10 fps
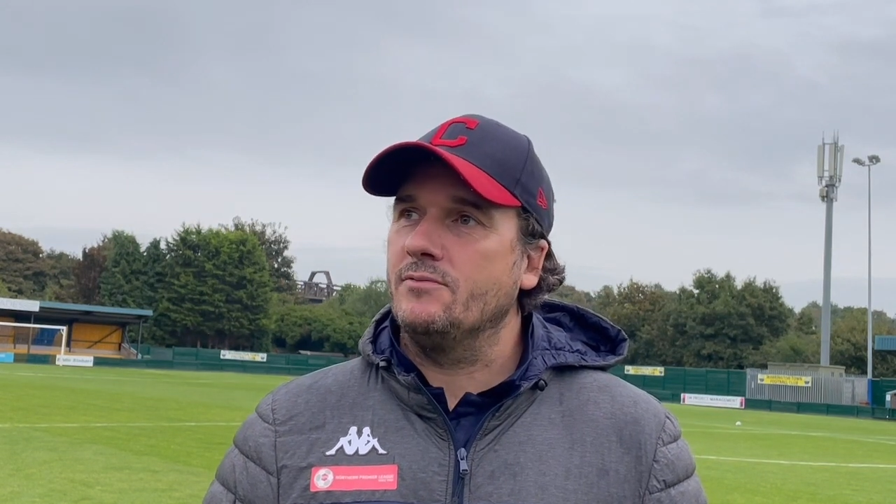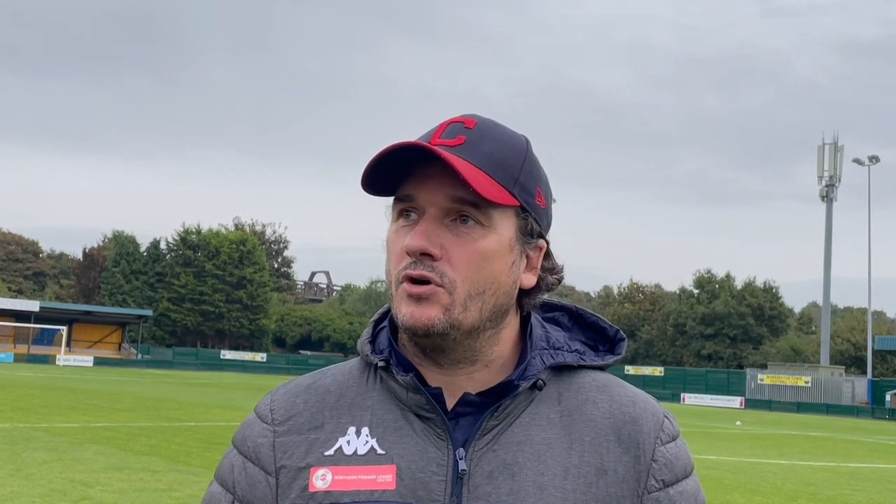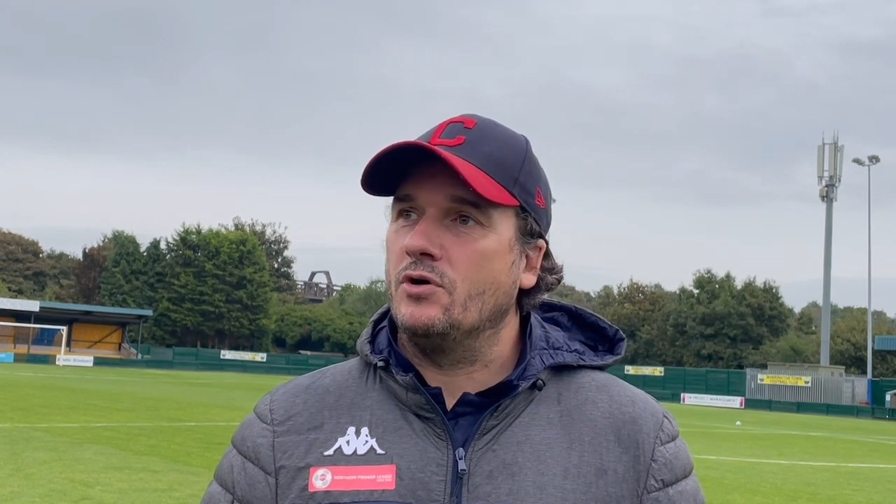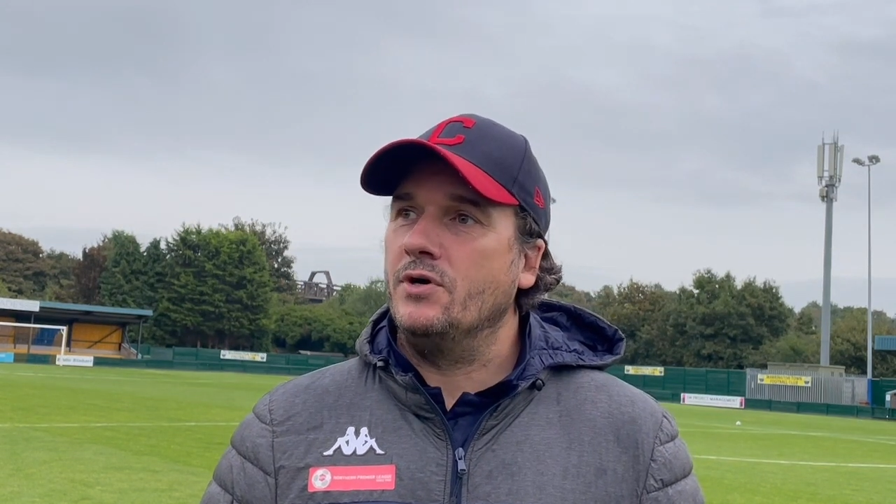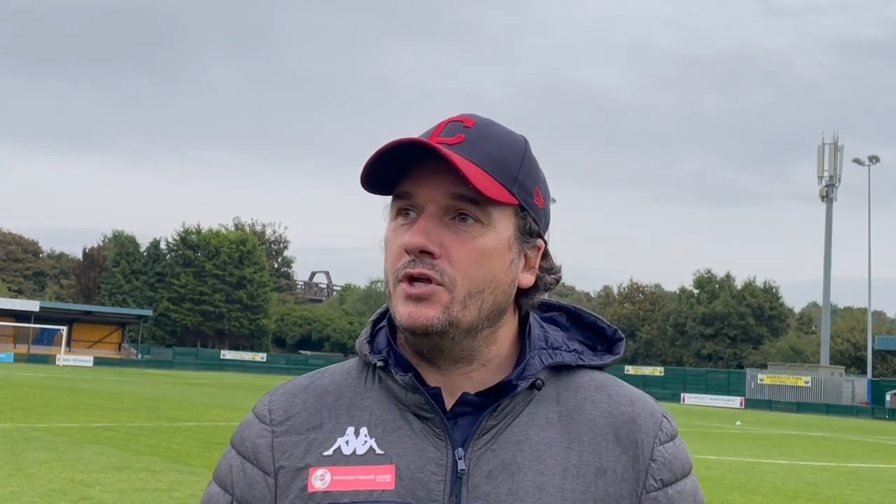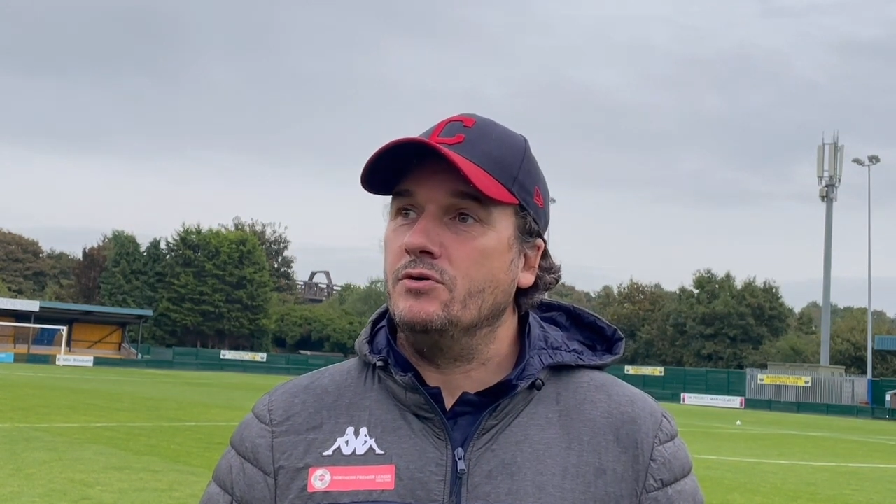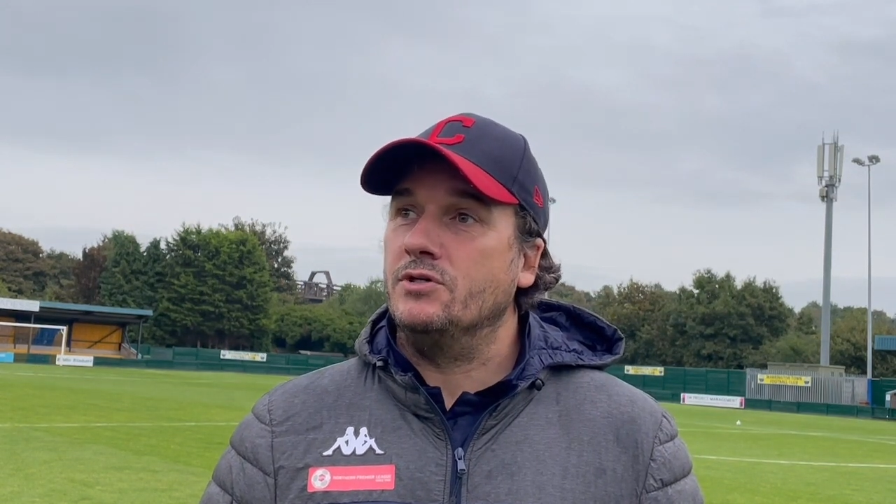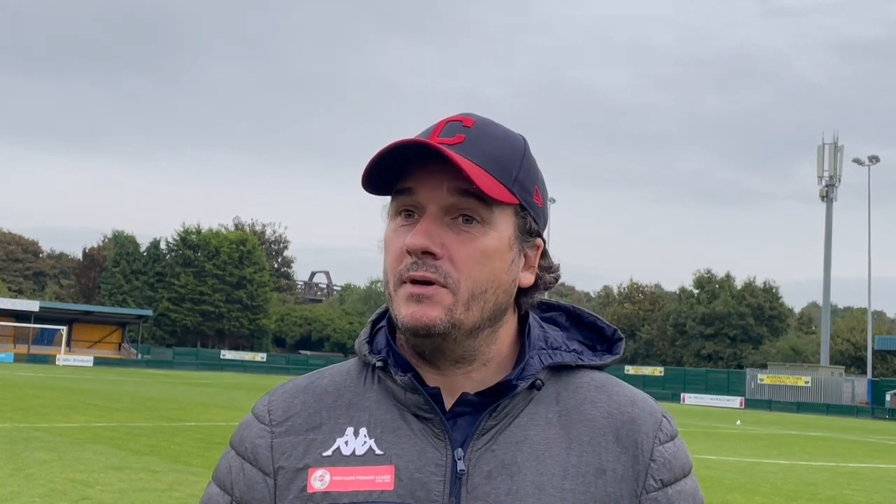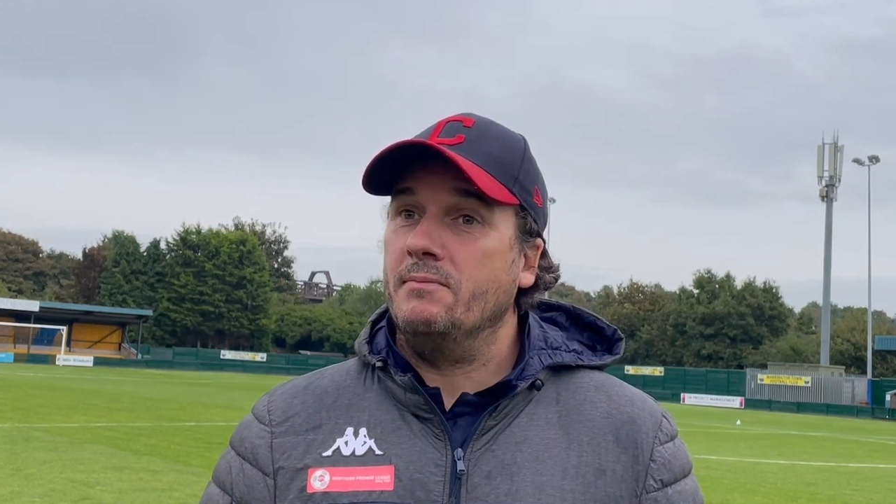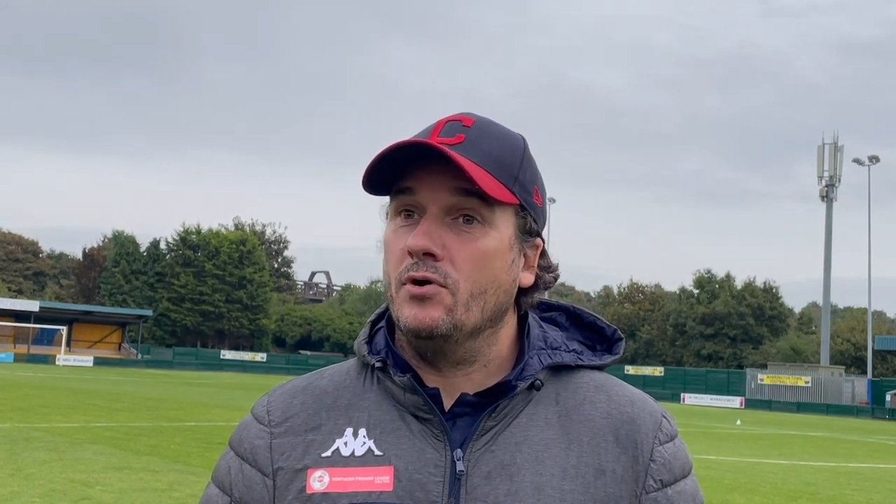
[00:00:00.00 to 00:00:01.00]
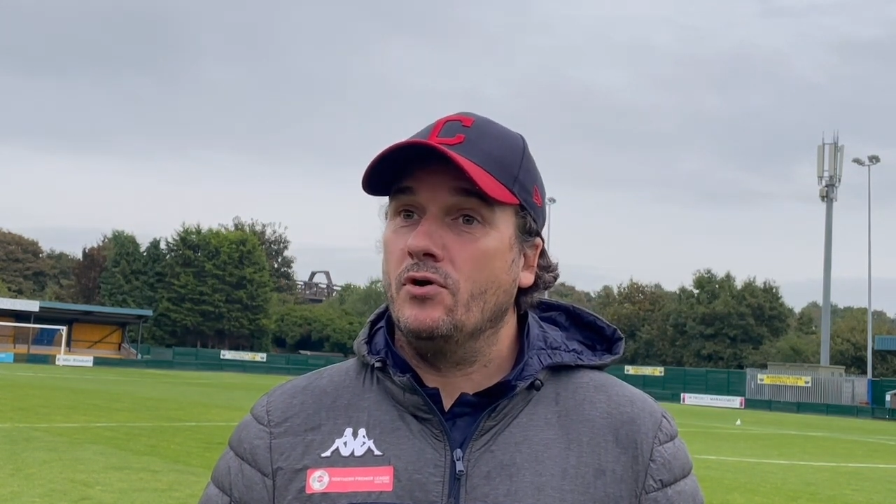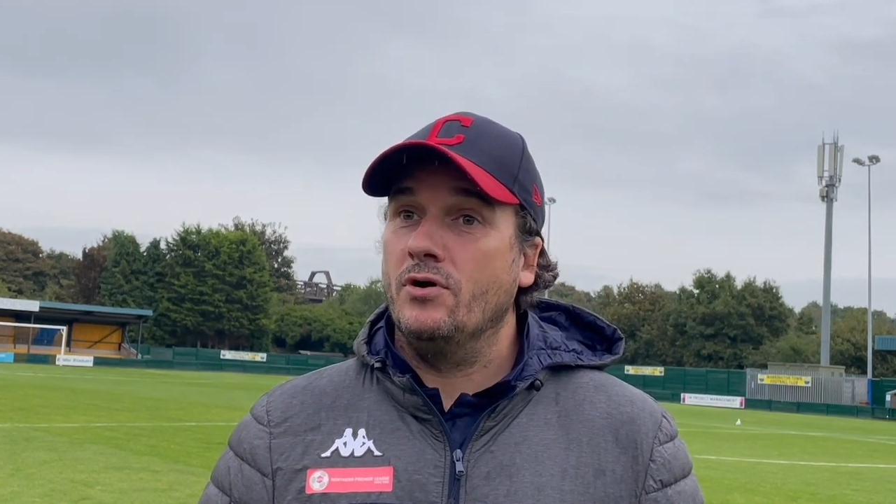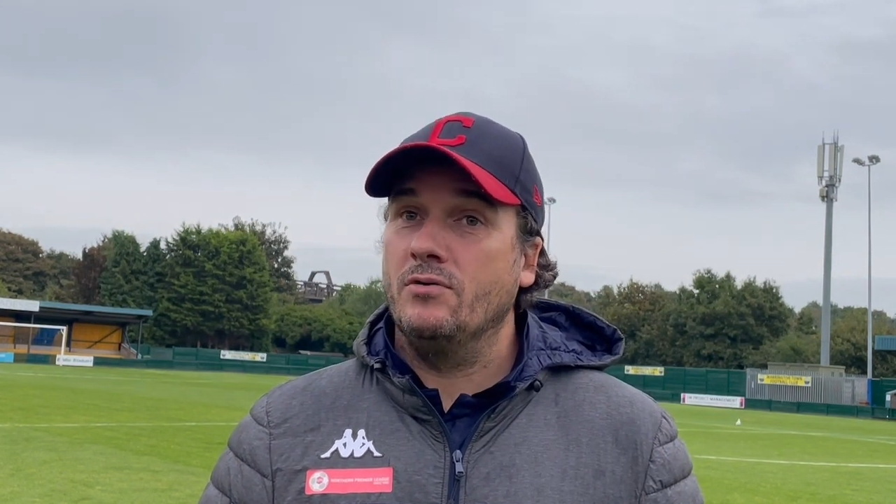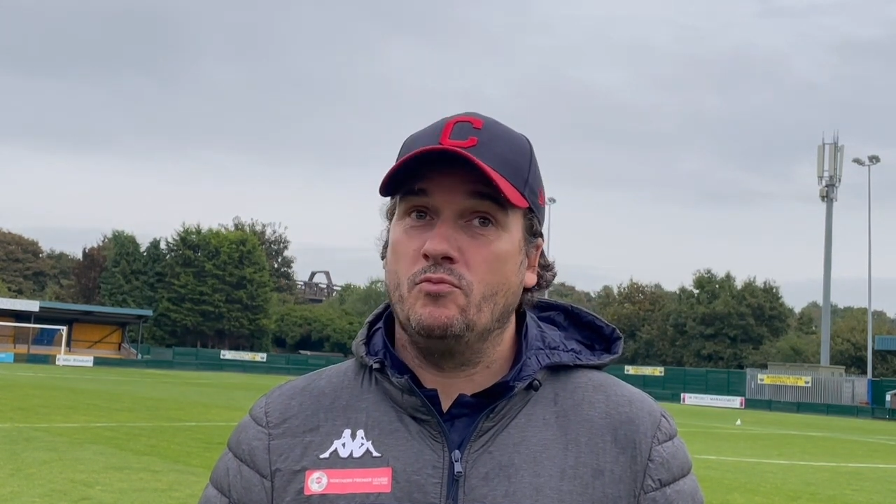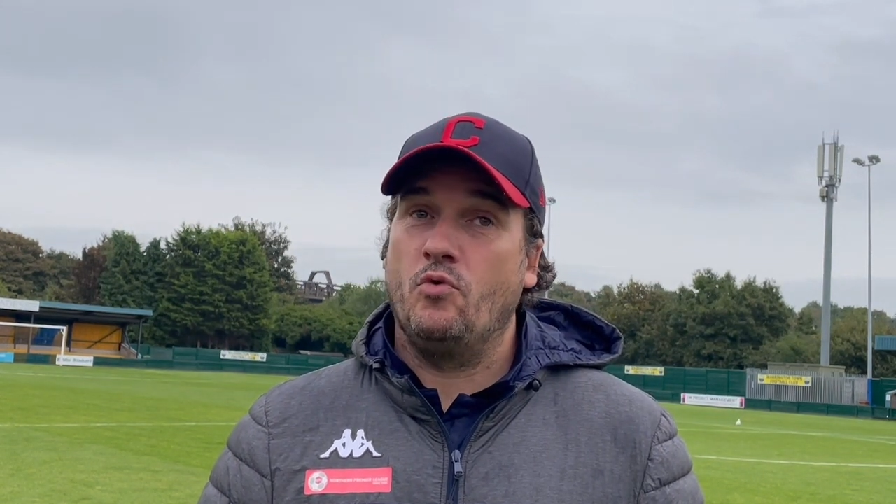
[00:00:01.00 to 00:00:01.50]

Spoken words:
what can we do to be more